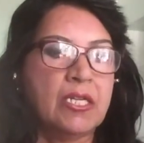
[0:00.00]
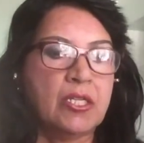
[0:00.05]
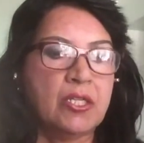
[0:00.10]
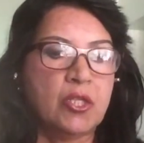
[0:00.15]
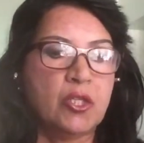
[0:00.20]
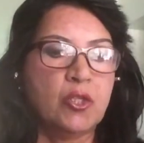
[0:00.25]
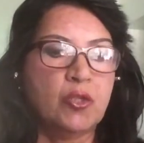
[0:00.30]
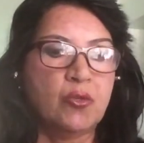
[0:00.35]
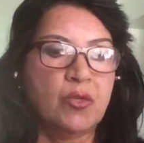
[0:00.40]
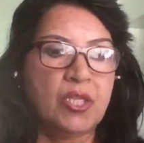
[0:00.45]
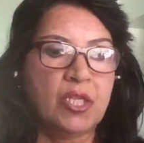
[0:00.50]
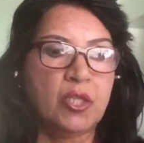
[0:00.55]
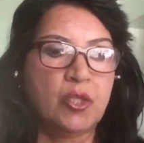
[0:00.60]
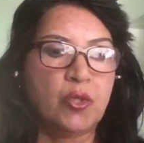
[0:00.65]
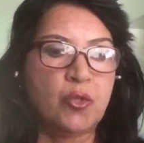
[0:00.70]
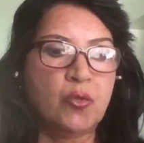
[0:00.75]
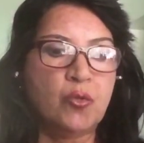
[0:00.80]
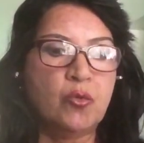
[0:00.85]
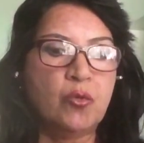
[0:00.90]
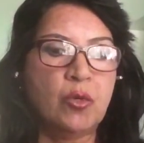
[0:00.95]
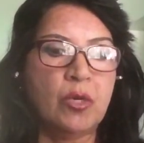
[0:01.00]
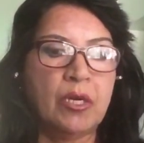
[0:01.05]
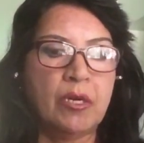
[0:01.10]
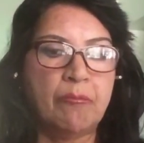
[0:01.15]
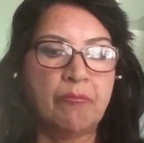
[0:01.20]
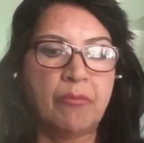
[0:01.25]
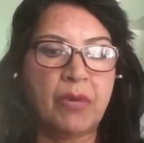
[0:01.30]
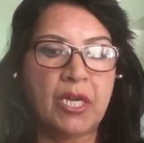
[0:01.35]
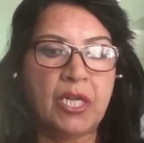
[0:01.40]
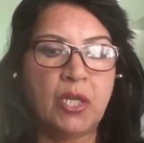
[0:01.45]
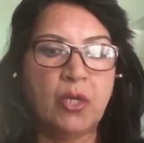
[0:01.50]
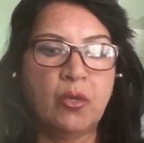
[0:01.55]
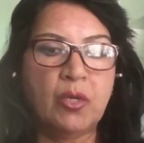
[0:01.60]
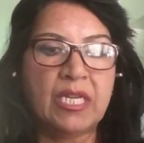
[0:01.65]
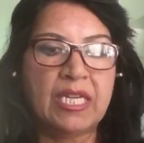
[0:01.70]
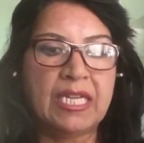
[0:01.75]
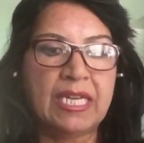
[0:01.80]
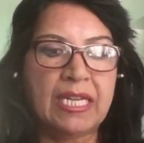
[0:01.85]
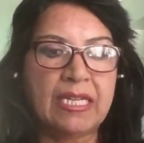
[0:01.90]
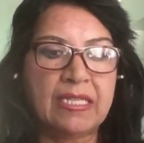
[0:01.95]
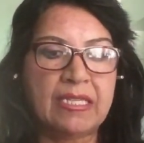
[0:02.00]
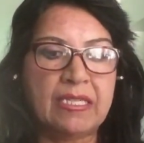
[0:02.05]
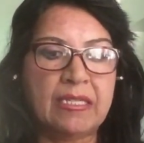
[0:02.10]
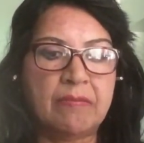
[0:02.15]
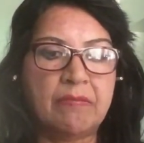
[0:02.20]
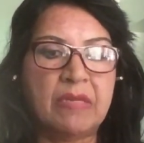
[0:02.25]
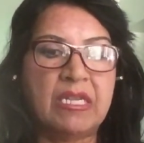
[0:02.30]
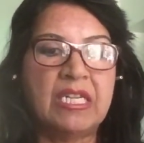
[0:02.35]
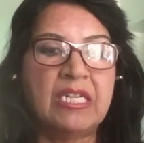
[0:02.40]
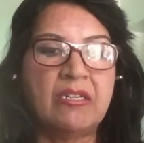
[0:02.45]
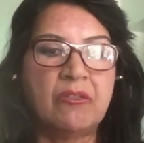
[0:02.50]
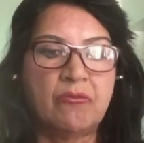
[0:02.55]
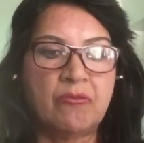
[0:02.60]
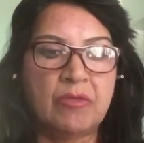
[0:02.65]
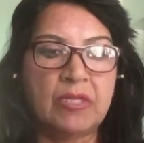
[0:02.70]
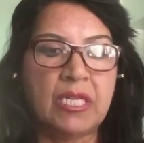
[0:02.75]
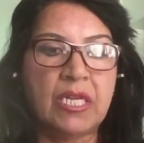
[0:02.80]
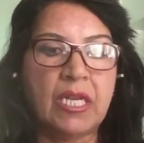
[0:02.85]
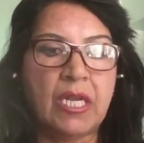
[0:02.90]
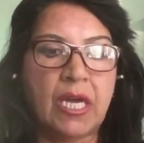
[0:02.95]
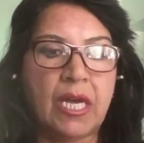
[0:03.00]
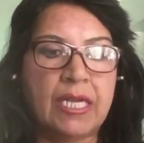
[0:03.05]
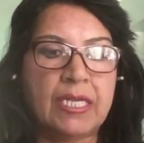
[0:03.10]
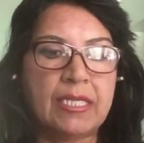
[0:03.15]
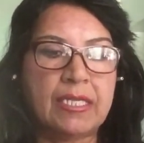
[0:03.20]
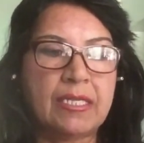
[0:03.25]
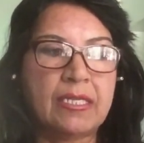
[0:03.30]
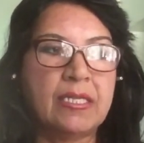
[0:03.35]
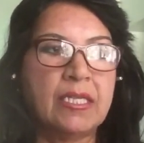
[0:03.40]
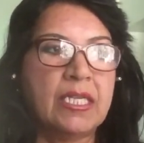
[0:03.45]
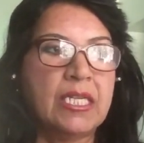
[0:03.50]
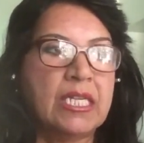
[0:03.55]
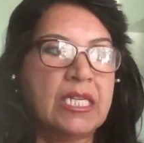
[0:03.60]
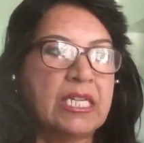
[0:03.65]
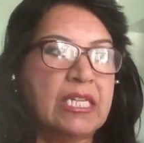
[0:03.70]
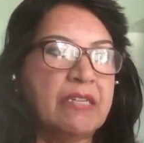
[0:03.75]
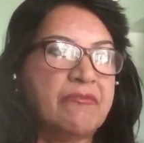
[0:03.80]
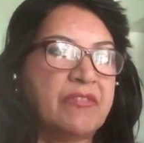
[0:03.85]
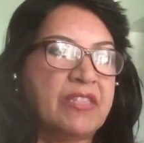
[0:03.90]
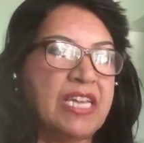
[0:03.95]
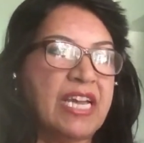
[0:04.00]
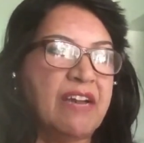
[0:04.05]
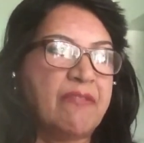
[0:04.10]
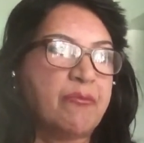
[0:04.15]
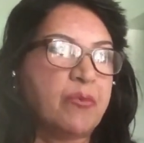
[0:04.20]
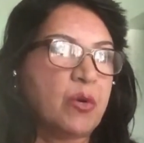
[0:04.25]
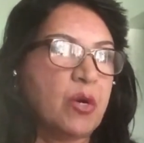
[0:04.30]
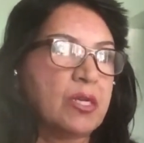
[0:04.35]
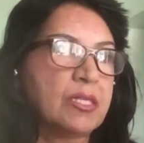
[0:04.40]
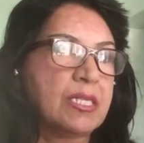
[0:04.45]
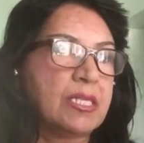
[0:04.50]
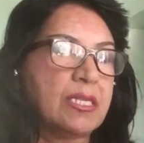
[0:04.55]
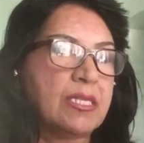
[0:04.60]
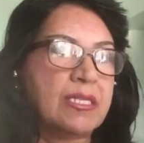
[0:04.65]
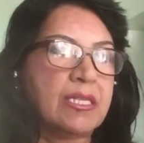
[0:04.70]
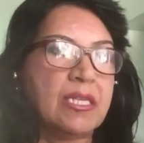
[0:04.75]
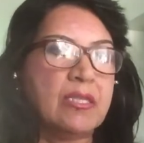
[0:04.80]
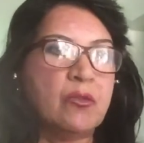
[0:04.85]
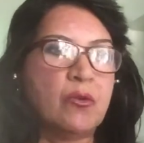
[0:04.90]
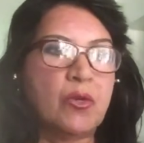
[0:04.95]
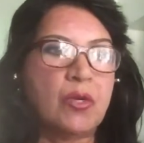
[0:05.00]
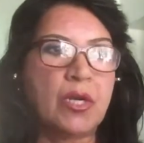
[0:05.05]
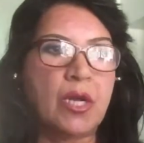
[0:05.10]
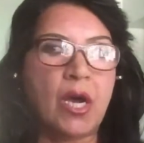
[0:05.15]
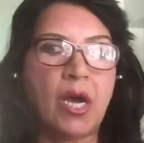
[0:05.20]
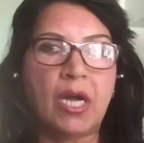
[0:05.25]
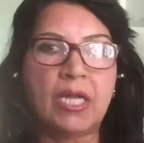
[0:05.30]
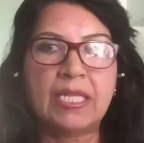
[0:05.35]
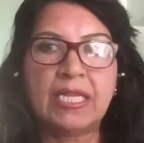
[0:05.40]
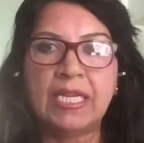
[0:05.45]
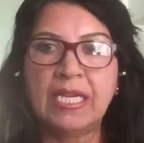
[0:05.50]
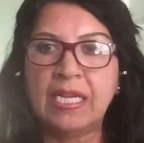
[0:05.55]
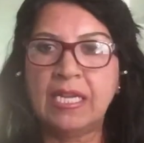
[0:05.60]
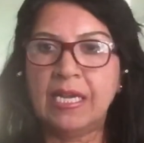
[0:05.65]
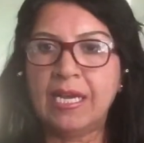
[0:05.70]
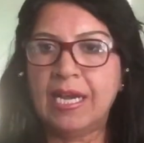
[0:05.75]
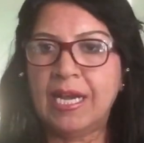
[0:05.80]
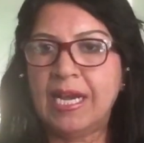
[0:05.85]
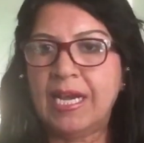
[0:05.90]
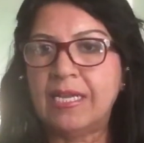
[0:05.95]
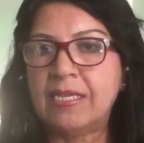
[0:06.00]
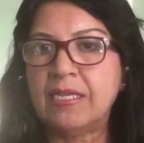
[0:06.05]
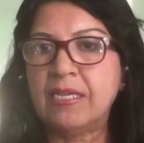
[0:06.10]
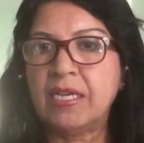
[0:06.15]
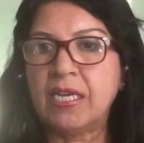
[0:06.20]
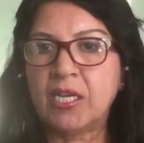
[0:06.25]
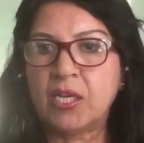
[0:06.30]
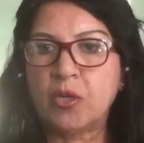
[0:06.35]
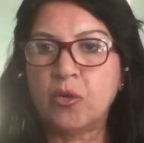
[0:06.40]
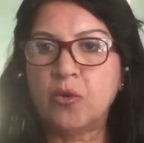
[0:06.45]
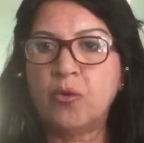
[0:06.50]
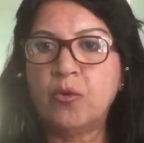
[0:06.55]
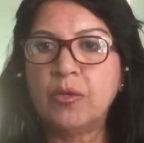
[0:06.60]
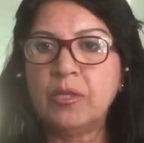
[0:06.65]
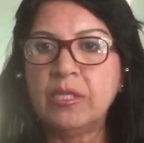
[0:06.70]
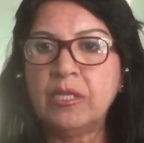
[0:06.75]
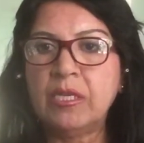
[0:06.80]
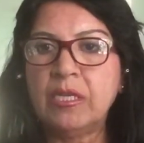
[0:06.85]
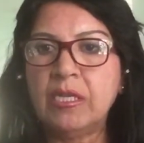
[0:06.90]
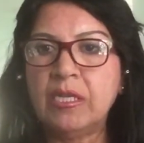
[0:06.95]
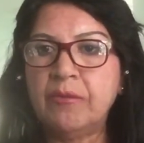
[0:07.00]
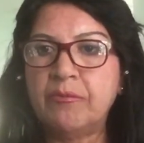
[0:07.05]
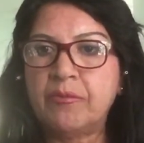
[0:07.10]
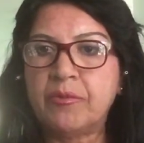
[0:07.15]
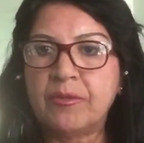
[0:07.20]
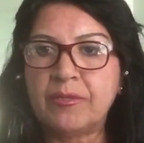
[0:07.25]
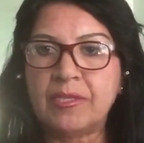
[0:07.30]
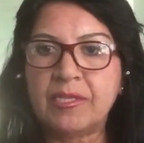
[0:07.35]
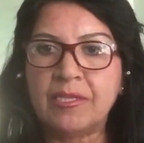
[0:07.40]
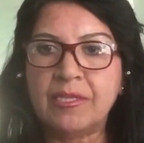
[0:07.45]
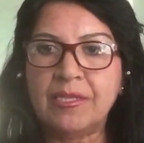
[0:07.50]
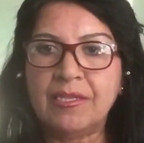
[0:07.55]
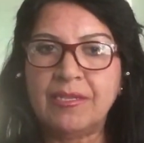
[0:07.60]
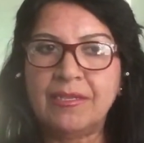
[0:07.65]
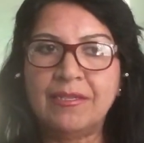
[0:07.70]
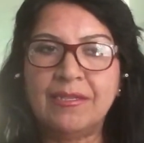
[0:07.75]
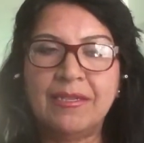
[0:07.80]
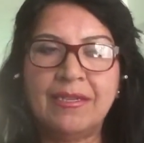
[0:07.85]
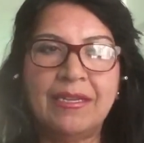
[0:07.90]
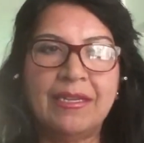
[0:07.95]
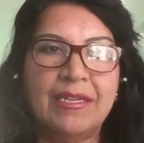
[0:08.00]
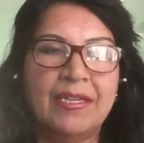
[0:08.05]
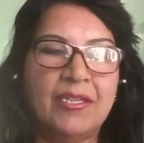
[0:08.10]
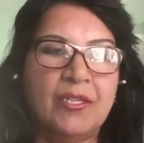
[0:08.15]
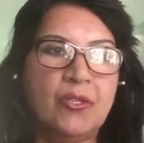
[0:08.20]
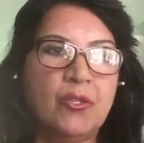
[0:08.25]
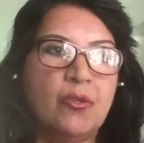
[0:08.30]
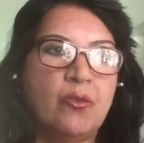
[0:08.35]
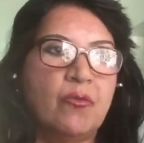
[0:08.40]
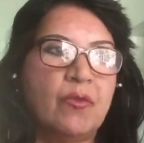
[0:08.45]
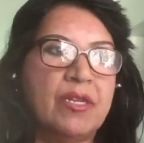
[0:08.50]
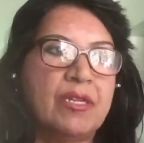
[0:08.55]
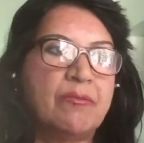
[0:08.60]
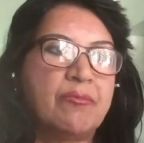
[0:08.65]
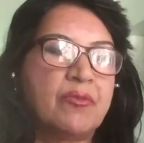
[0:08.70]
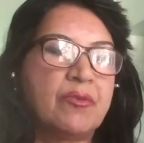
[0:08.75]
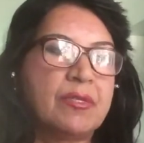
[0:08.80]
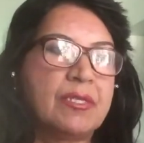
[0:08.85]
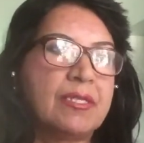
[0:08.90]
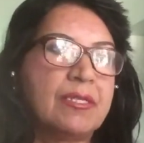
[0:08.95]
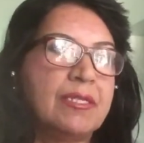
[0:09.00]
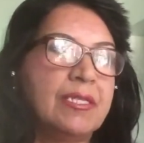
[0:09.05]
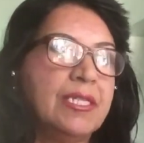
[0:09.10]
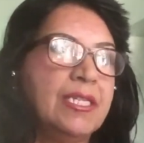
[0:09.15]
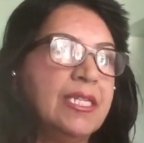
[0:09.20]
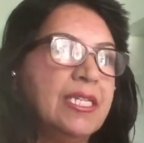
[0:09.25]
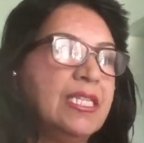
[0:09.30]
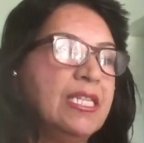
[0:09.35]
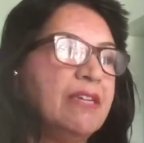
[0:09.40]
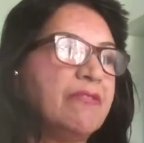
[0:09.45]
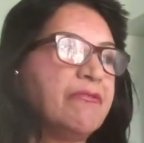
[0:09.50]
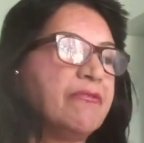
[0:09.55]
you need to, by looking at them, realize if they have processed it or not, and accordingly proceed. You don't want to proceed if